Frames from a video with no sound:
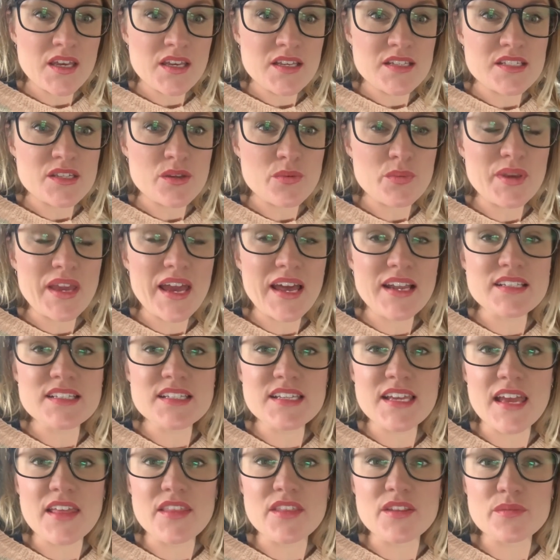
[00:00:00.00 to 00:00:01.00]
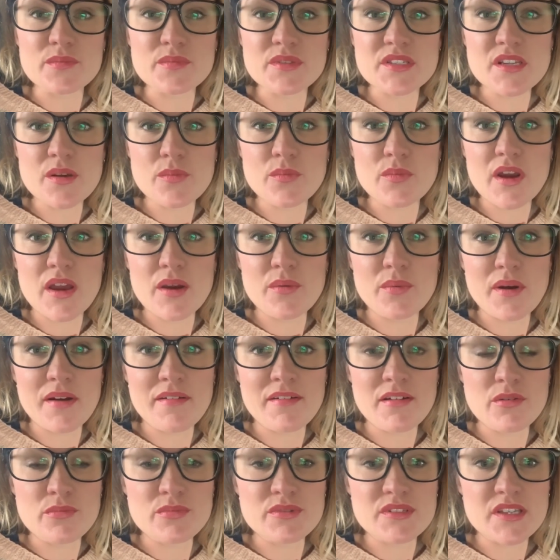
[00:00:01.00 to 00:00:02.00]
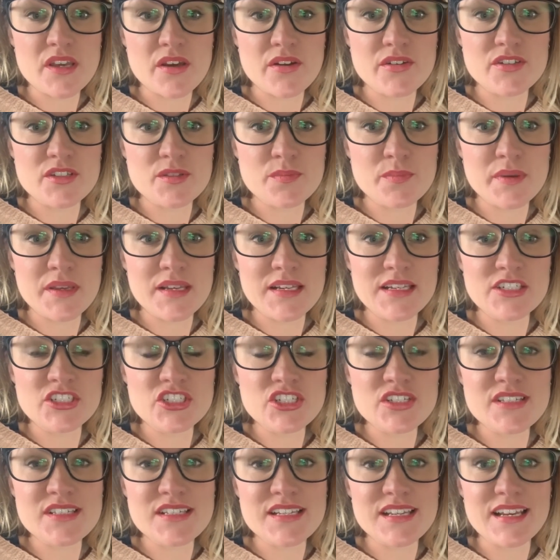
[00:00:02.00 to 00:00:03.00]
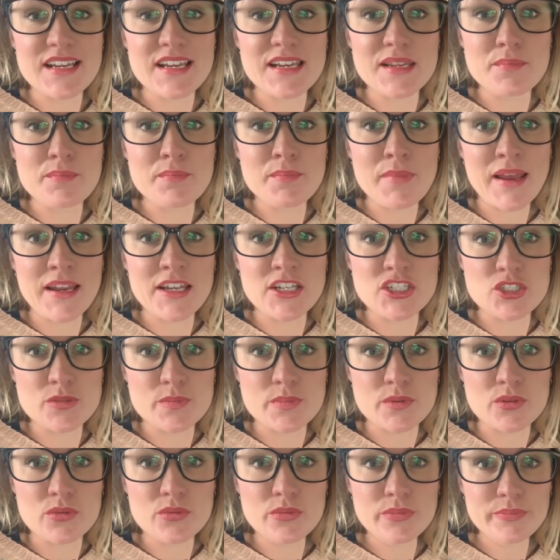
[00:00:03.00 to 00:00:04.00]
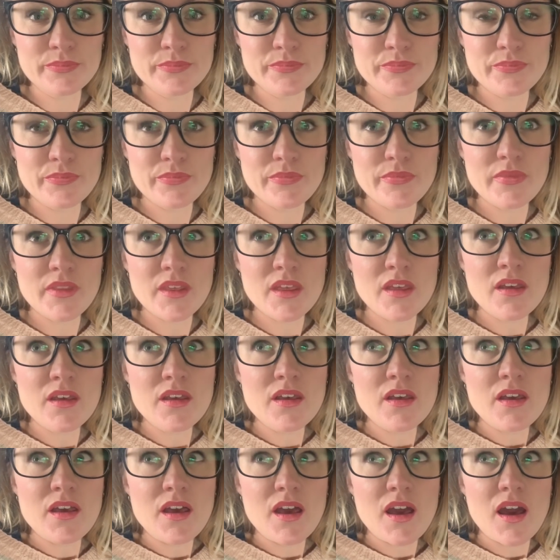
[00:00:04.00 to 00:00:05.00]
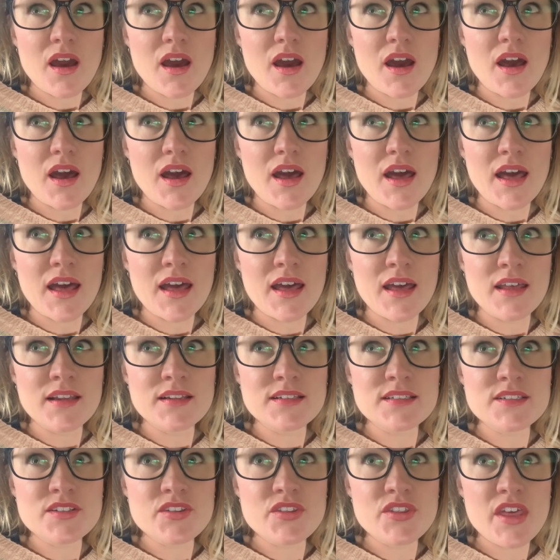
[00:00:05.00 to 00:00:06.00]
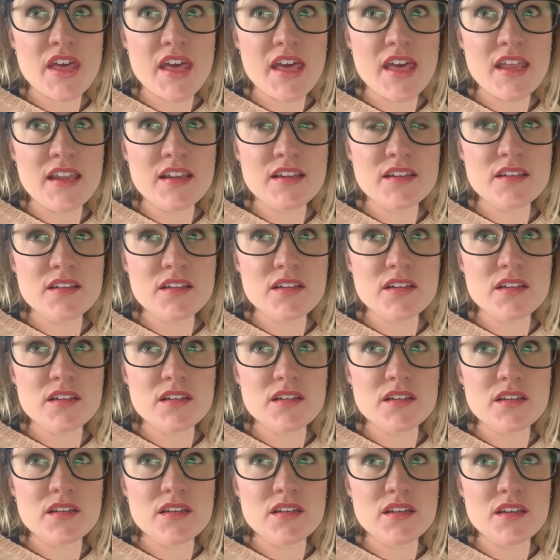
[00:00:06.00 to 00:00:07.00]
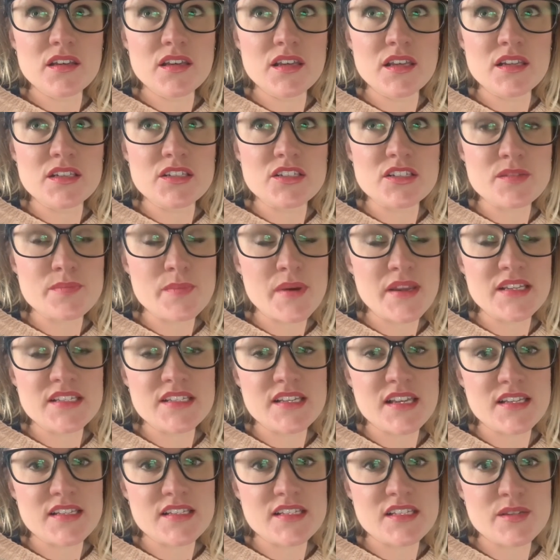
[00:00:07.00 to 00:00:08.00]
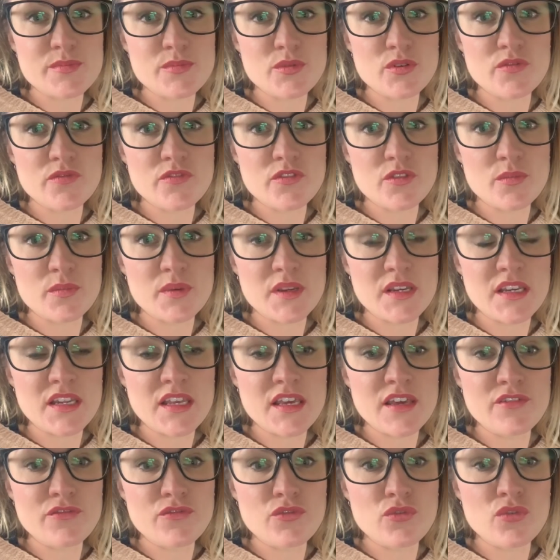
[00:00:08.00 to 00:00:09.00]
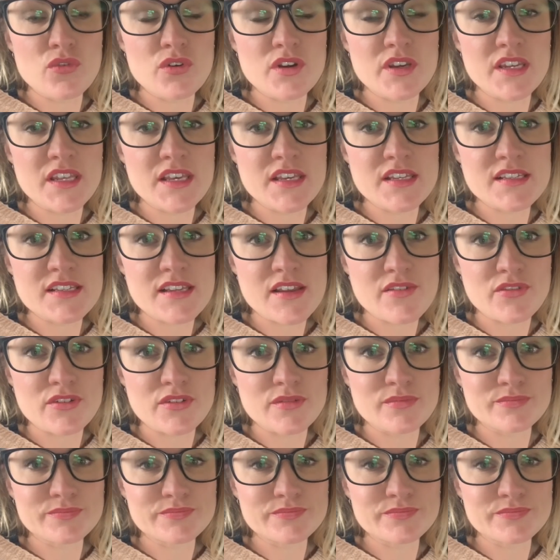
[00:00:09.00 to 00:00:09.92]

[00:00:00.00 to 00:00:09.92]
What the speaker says: So we had to get them somewhere where it was going to be logistically manageable. And then it just made sense to move them in year 4 and year 7.